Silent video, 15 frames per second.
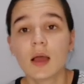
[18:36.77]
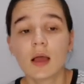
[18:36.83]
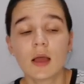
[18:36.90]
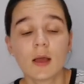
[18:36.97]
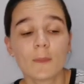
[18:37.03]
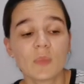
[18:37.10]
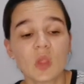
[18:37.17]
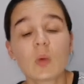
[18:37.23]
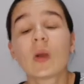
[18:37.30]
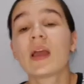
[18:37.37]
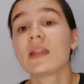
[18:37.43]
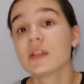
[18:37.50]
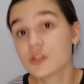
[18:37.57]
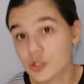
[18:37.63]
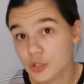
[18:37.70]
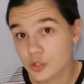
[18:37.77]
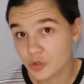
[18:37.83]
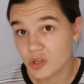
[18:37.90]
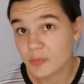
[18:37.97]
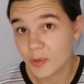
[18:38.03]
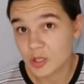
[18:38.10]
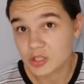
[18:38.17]
The way that you
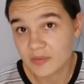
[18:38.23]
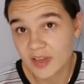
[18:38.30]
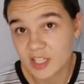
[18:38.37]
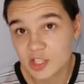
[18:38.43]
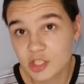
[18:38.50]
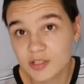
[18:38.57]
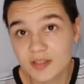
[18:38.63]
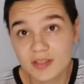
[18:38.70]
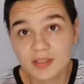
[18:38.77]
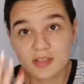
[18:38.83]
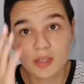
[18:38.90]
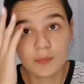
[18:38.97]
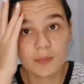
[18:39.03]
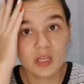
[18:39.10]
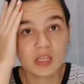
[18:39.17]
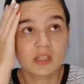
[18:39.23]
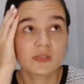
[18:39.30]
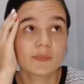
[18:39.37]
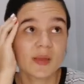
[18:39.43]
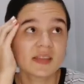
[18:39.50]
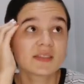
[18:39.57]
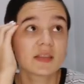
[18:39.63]
do a motivation system
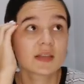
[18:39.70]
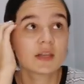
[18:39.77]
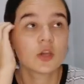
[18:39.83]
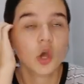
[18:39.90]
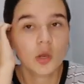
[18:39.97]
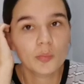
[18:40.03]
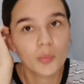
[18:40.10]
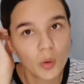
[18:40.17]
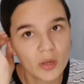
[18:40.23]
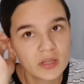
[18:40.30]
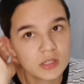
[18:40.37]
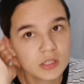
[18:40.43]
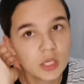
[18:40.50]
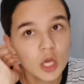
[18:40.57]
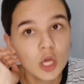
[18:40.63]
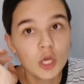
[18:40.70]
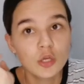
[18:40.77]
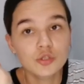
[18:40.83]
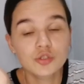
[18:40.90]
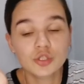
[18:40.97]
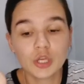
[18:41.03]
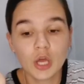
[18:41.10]
is basically on points.
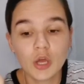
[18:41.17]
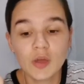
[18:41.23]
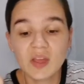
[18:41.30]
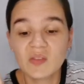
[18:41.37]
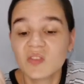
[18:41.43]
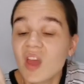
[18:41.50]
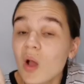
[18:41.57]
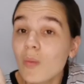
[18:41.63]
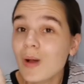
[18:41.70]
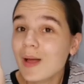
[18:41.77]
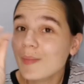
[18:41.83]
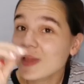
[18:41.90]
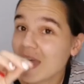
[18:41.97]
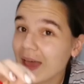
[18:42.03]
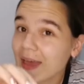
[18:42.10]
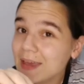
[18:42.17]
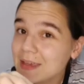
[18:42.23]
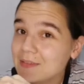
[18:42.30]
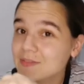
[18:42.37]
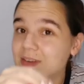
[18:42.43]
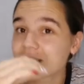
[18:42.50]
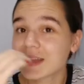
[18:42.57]
So if they're well
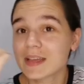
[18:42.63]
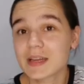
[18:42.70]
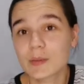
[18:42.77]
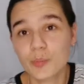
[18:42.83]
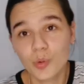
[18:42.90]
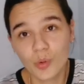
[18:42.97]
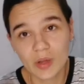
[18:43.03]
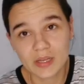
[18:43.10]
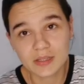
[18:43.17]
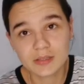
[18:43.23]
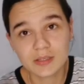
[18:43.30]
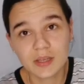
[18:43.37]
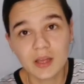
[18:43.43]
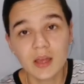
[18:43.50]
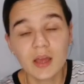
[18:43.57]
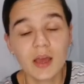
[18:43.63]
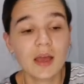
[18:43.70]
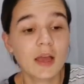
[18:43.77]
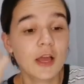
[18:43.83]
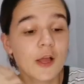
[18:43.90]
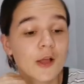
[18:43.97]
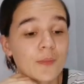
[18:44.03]
behaved, they get a point.
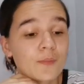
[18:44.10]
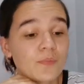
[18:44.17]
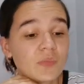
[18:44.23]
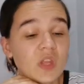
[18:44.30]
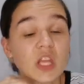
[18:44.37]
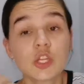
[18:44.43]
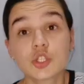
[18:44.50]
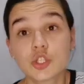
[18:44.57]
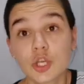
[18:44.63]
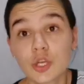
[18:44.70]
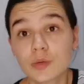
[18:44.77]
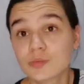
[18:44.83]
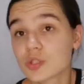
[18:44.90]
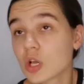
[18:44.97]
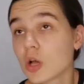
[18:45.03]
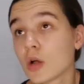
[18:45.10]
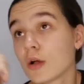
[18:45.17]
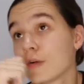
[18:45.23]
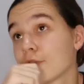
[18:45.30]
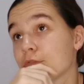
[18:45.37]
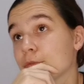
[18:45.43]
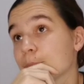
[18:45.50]
In terms
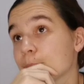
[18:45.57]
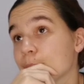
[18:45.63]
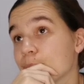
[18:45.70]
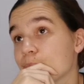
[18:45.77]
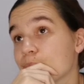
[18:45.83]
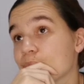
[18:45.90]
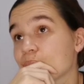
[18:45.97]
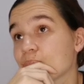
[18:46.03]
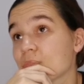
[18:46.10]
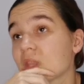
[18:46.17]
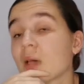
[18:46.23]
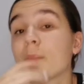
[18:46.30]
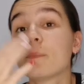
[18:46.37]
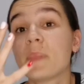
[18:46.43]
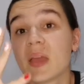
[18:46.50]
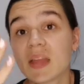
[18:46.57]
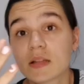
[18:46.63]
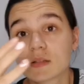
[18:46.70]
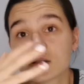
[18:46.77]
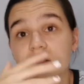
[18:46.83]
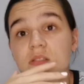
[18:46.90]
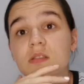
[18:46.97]
of
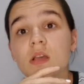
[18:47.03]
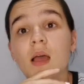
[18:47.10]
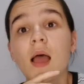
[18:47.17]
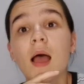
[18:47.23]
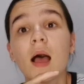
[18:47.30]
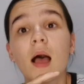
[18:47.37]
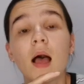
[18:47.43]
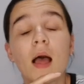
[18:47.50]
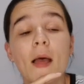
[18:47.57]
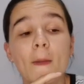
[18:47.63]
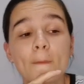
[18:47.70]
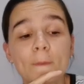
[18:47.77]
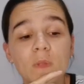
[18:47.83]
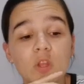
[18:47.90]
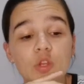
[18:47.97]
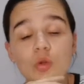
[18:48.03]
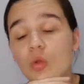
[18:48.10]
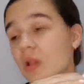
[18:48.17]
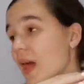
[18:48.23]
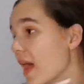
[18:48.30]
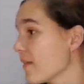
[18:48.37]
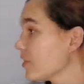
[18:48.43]
pets,
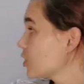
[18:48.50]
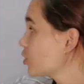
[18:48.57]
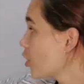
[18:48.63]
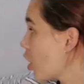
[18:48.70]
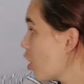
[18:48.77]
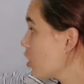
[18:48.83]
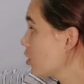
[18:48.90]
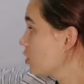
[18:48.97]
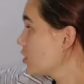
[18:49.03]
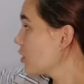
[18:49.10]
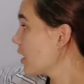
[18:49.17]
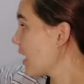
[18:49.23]
you'll have a dog